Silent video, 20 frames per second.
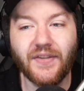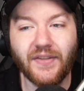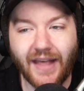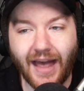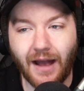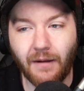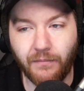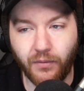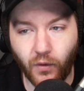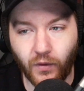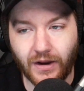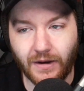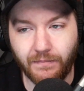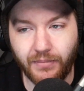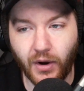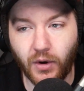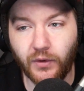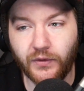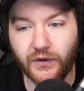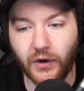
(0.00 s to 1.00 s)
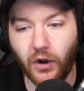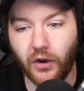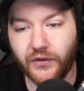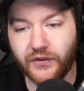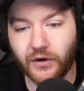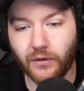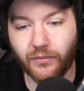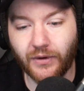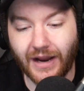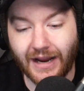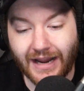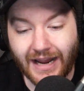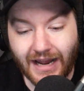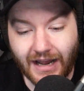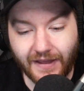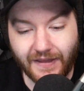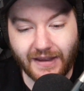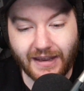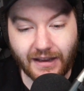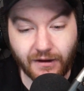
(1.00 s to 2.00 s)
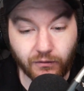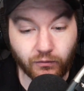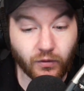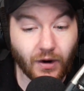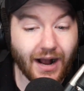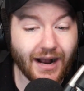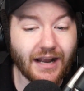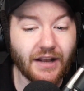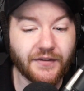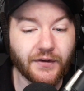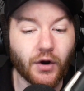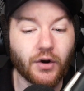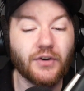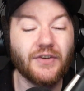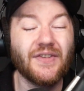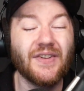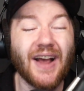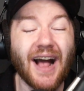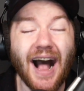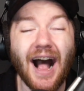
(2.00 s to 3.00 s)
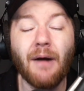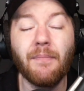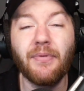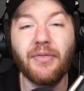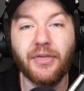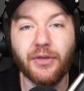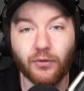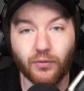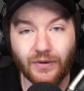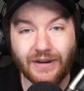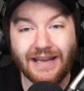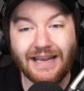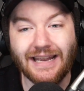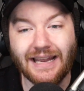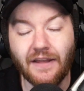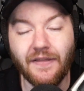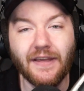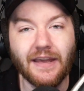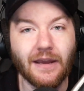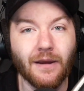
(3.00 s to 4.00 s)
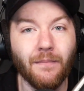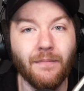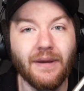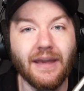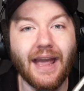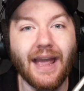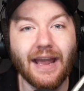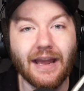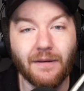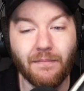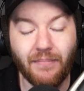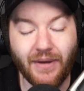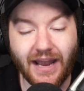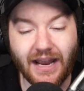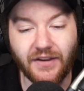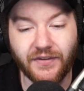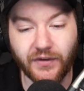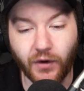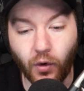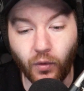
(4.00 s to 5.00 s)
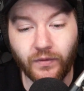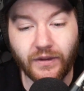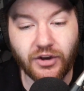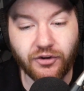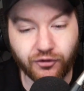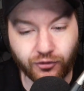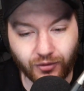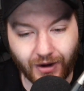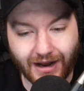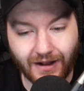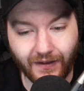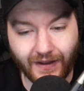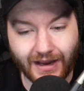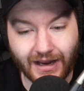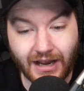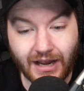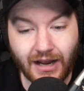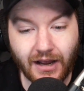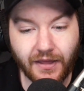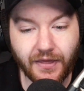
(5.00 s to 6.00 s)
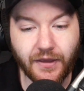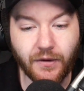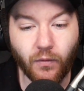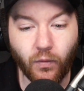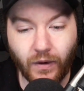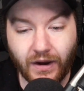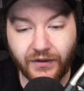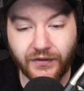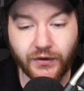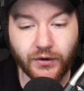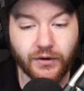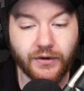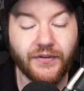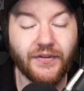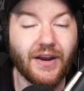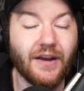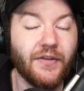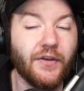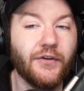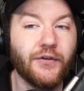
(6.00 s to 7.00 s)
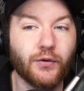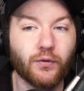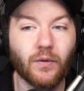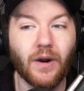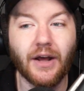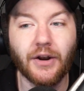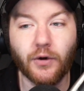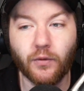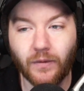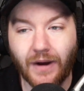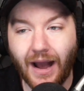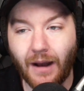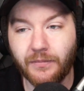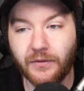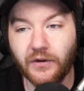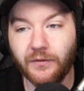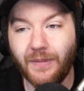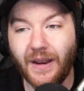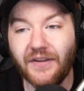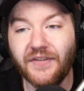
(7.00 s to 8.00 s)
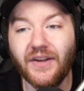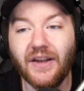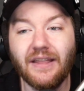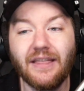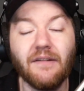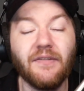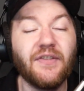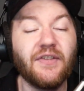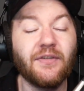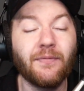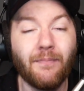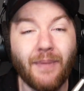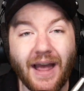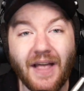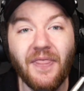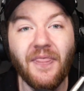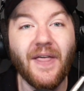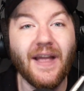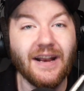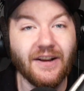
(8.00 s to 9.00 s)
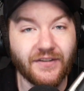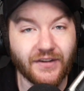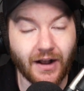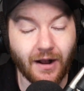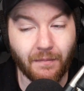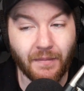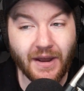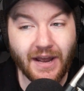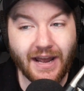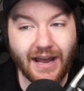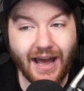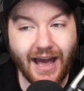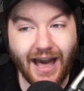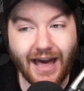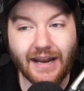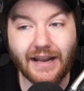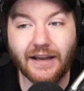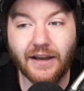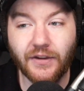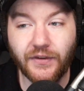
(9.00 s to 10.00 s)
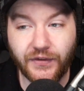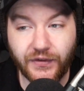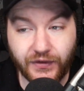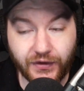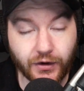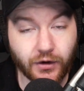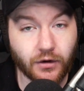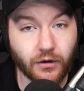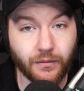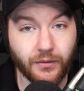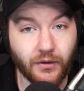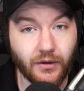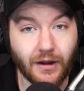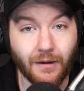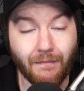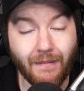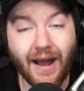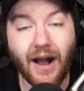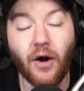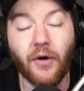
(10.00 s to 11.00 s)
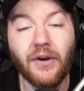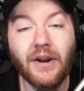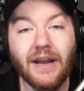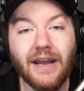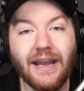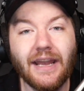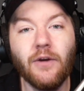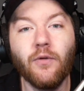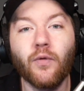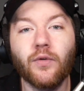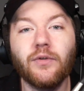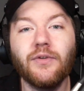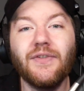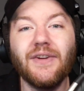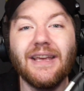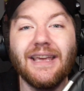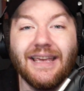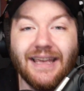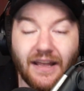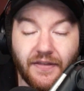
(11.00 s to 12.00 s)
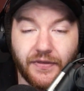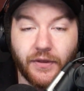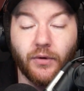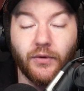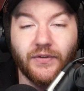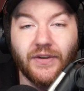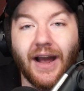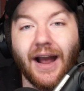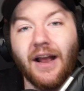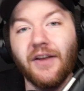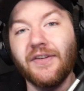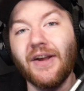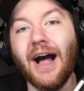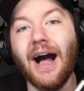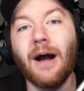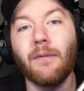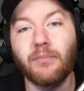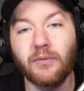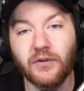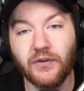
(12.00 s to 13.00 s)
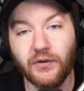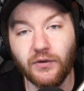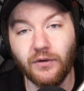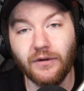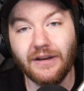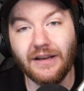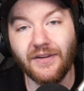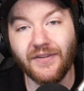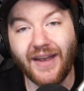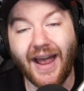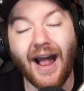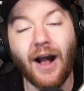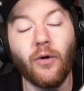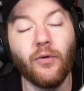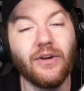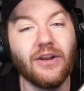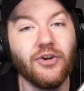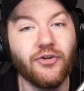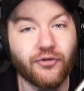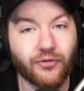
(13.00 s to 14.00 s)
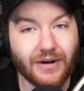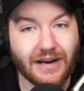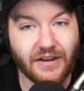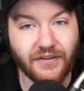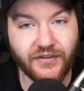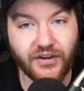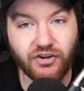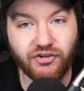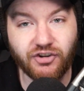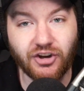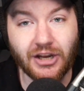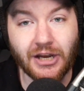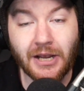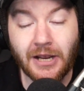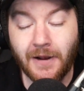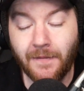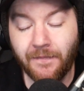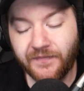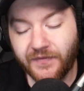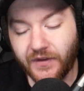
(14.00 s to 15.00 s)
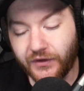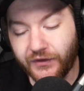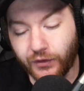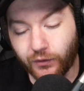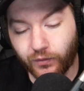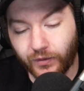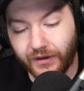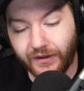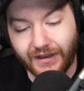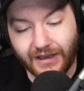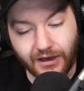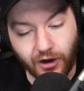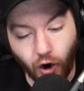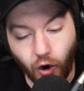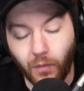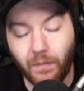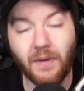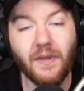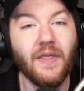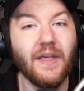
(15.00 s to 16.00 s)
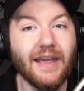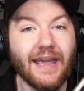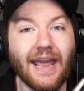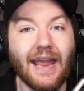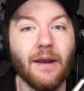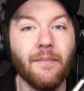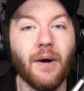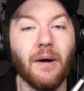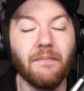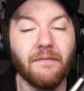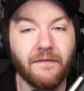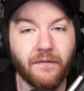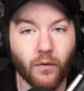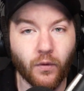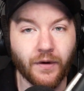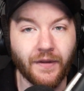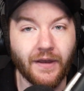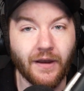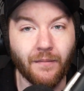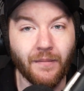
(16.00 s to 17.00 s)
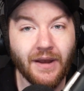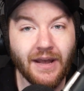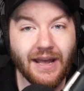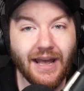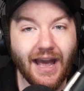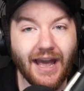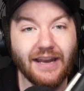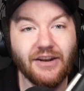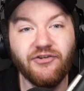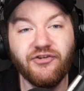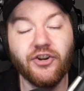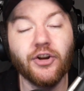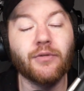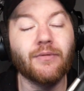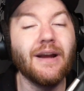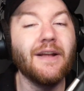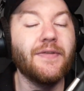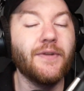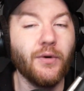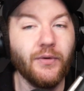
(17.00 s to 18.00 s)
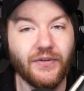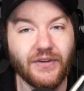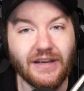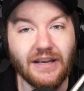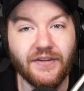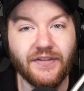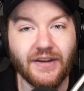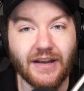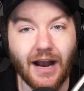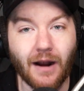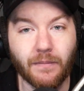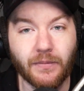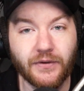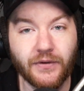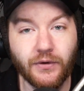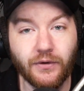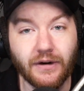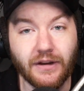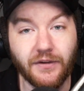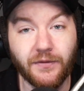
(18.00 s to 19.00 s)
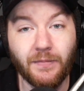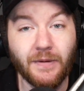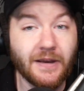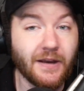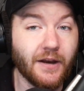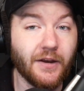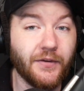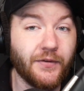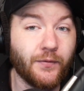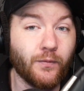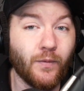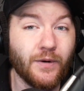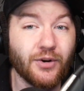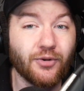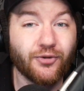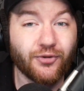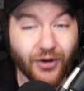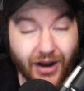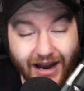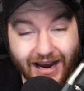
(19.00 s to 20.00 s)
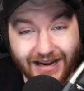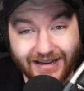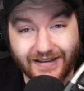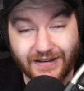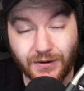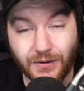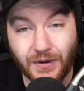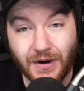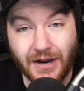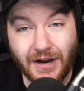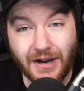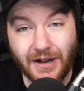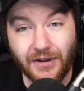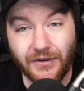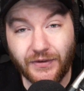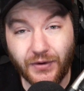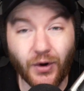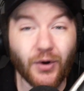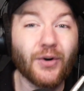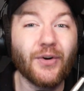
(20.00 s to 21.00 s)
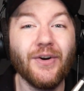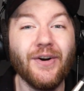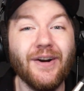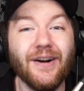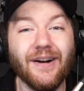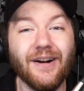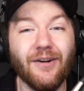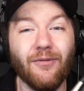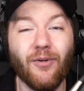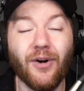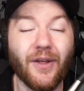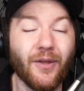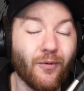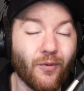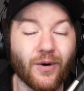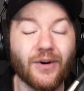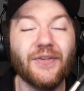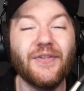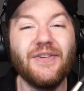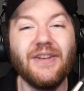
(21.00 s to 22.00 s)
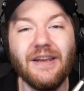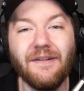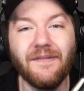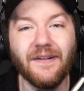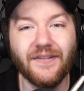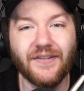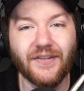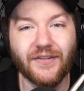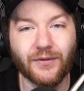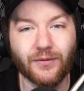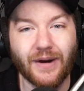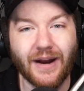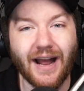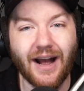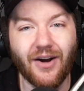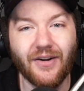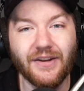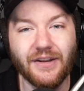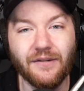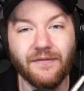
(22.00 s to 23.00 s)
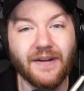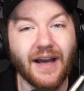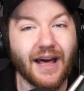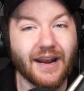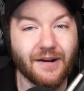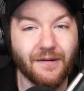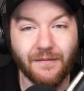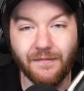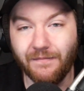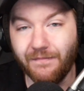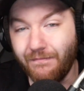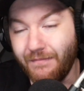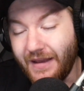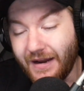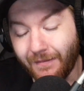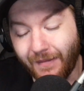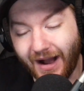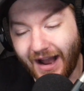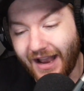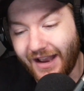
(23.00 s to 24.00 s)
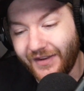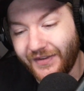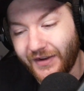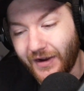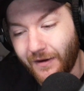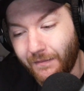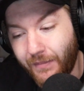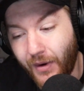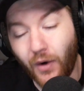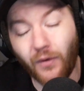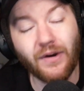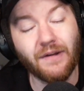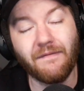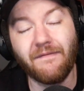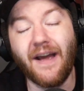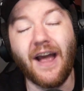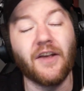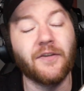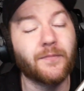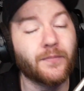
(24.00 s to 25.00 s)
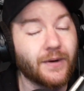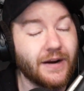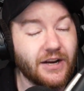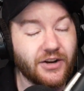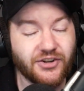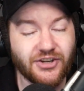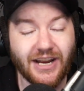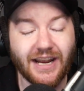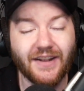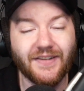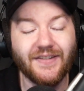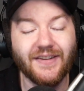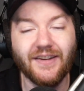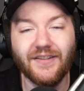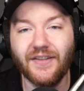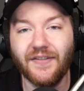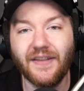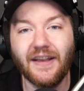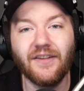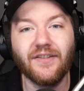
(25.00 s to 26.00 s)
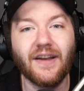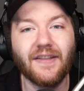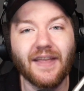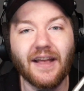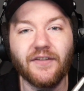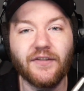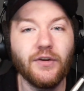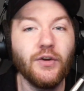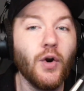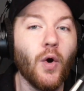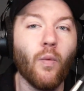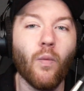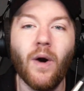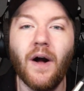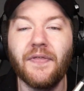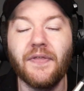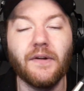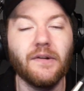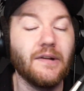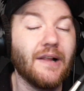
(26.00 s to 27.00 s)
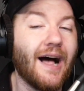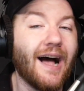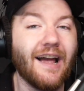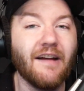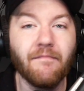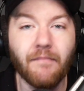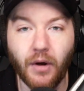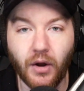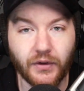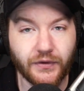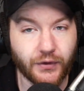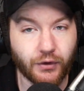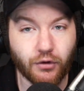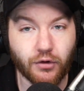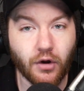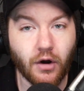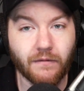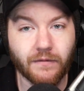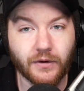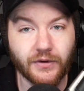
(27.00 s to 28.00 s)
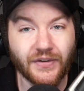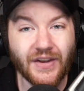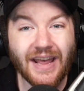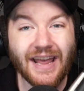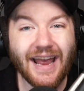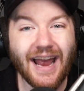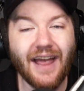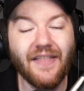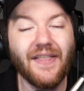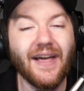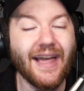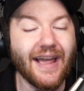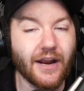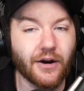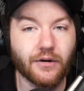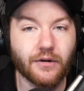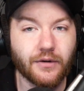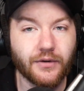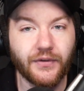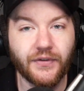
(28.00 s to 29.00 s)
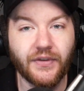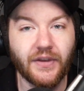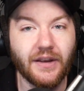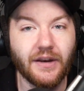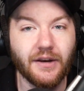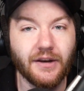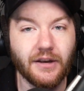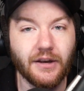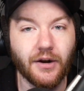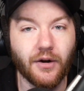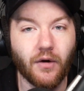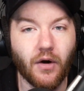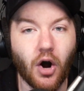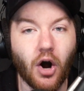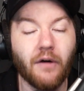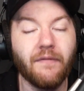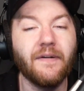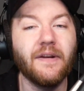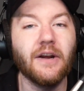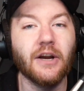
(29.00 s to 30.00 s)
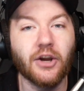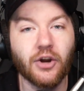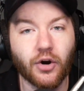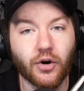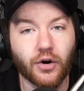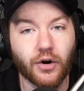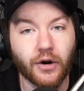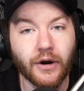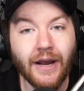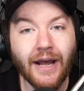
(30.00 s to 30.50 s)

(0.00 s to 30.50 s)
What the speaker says: that point, post All-Star break, the Rockets are top 3 in the NBA in pace, only trailing the Wizards and the Toronto Raptors. Basically, they've sped things up at a considerable amount in order to get those guys opportunities out in transition, to really open the game up for them and generate those easy opportunities. Because when you're trying to turn one of the worst defenses around, you've got to minimize opponent fast break chances and things like that. So you don't want the live ball turnovers and the errors that, often occur